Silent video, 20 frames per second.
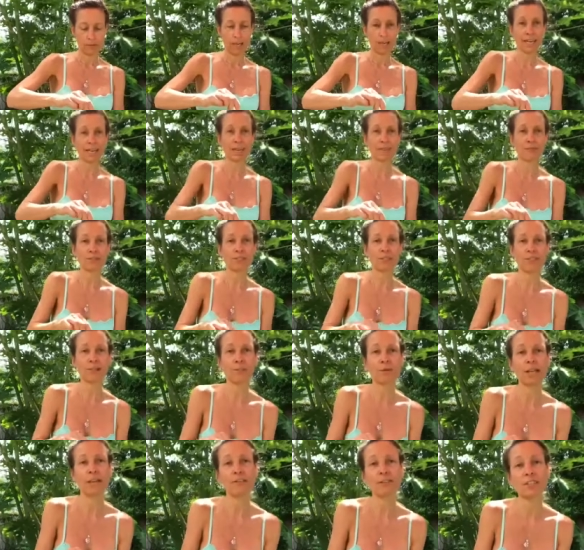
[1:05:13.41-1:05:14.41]
And I
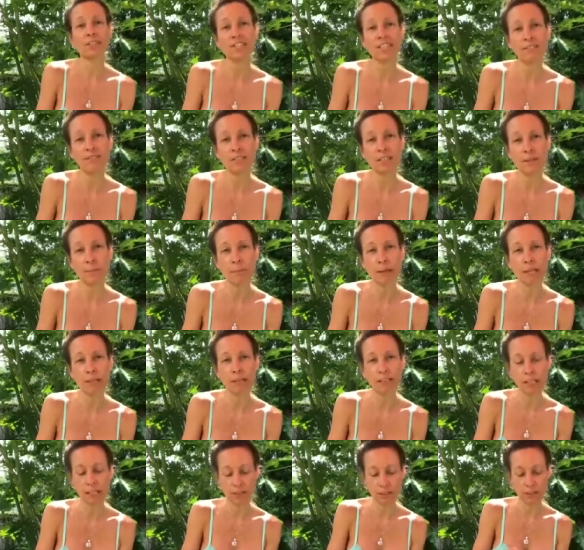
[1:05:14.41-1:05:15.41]
what I received in the mail
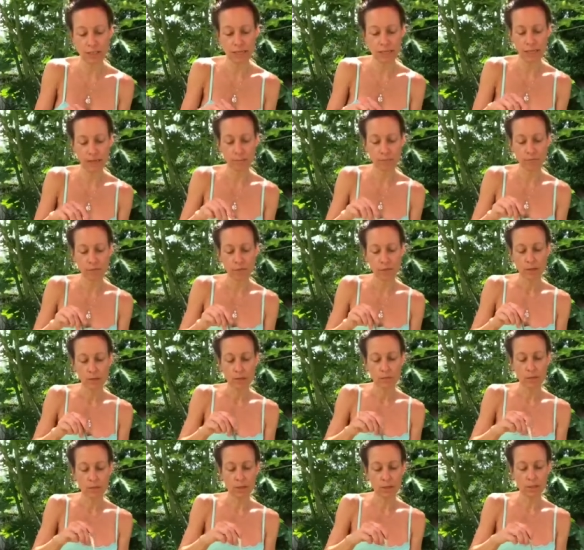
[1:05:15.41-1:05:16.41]
the other day
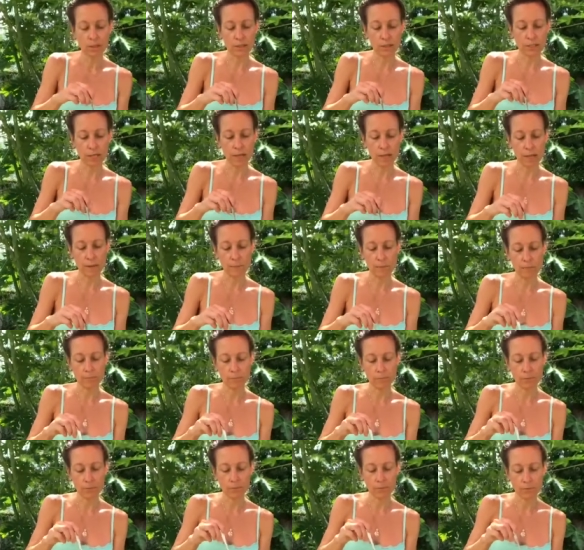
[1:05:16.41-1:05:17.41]
was um,
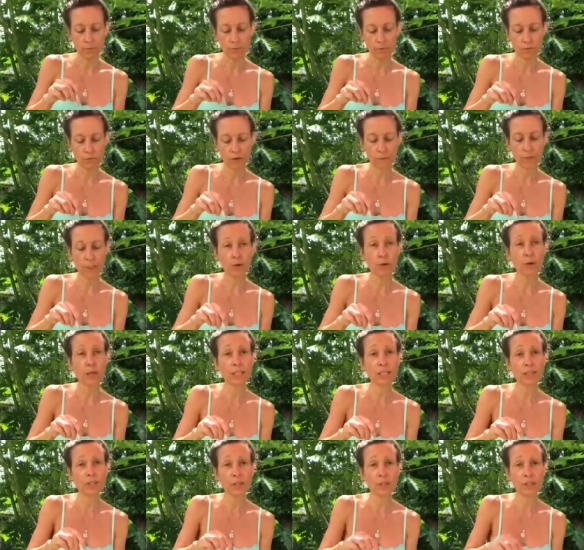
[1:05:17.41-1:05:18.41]
from the
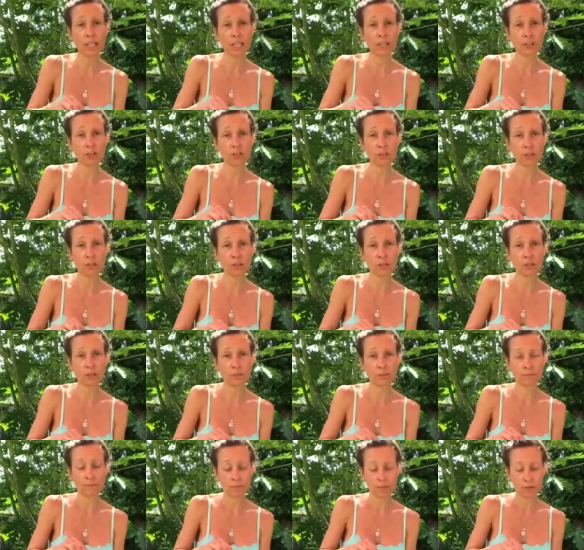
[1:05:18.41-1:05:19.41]
organ donation
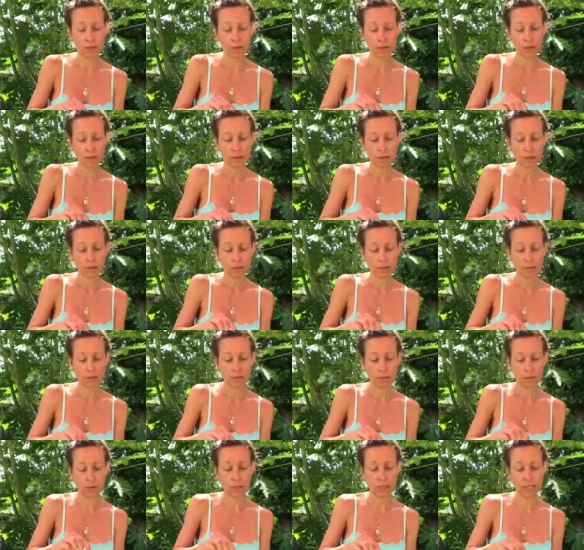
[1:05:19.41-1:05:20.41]

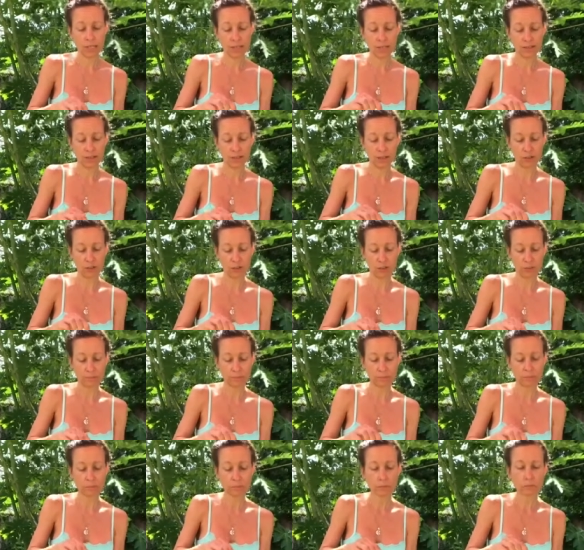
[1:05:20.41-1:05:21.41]
organization
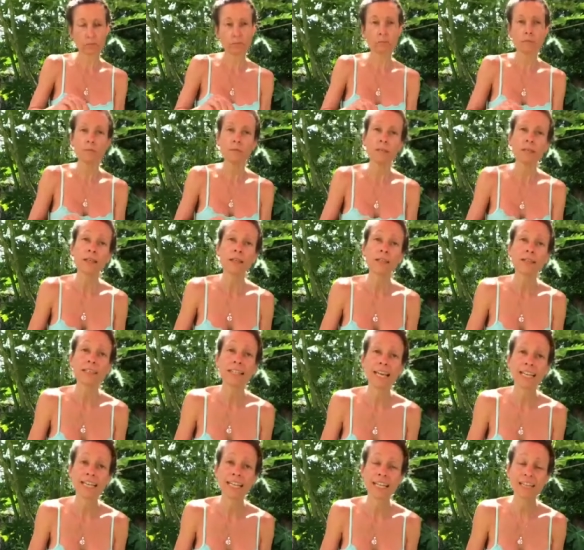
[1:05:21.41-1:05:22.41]

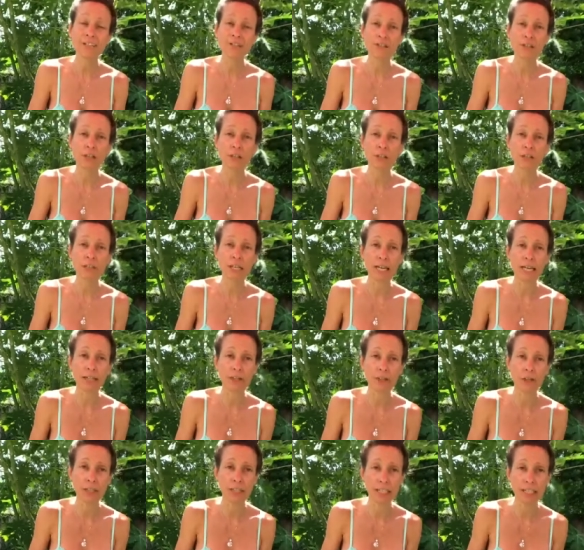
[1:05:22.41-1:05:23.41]
letting us know that
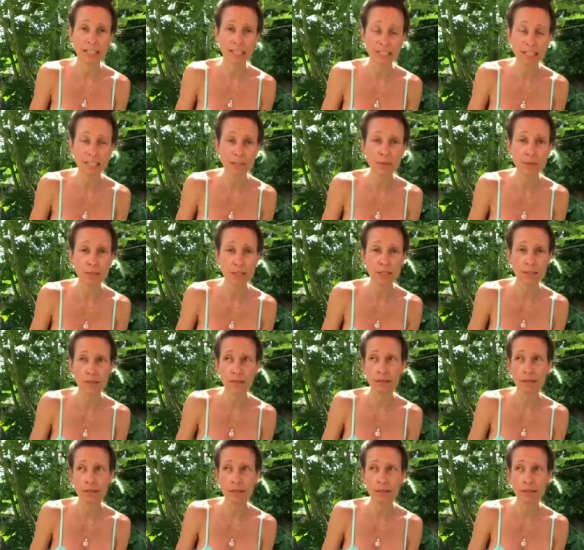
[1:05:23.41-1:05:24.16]
her kidneys were,